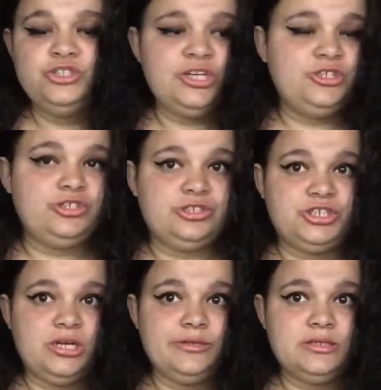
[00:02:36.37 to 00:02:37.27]
change their
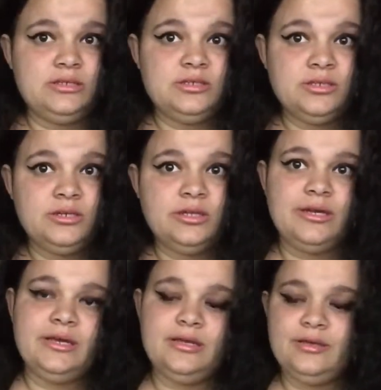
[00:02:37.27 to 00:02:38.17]
shells.
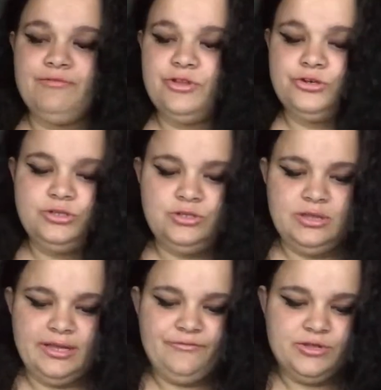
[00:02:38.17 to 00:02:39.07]
Like, if they're,
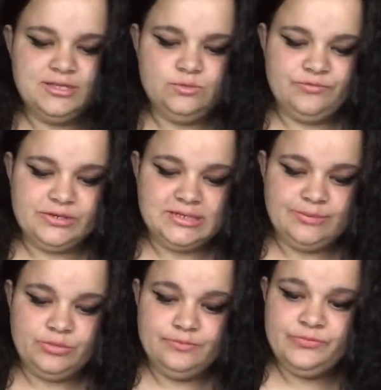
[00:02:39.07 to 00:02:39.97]
like for this one, for
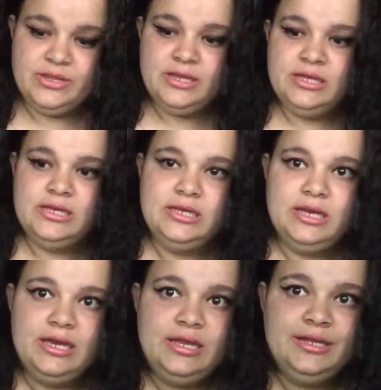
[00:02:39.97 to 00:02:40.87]
example,
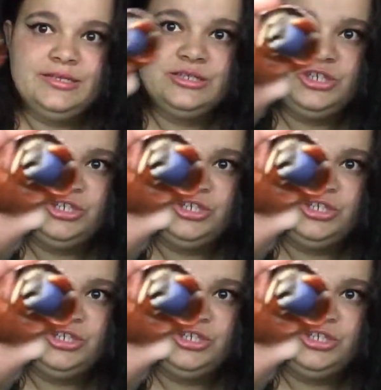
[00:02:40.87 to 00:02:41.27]
he needs to